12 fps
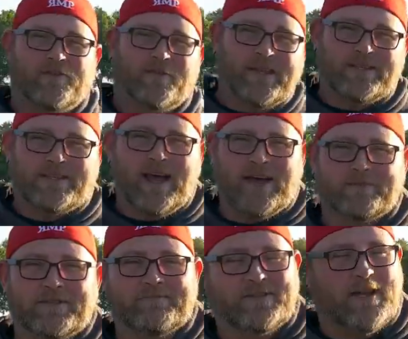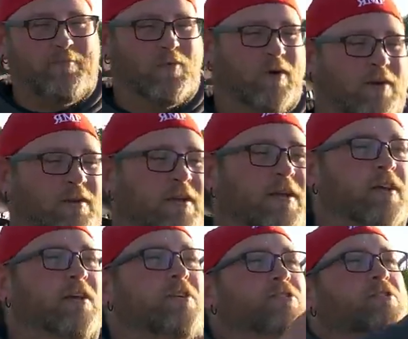Three steps. Step one,
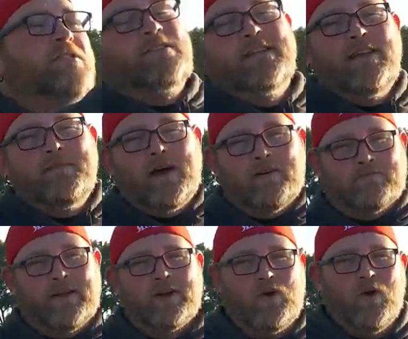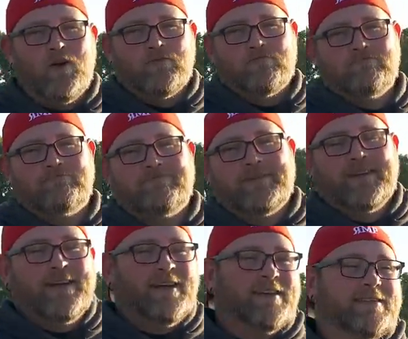shoot us an email, get a quote.
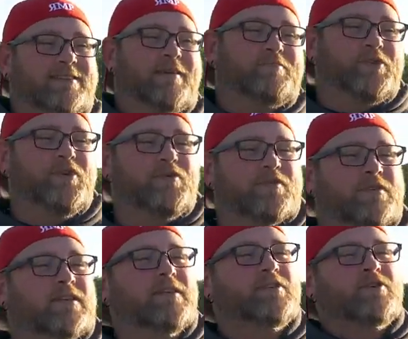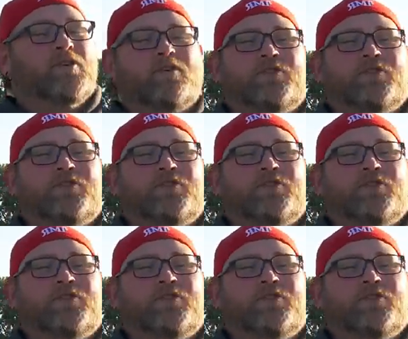Step two, send us your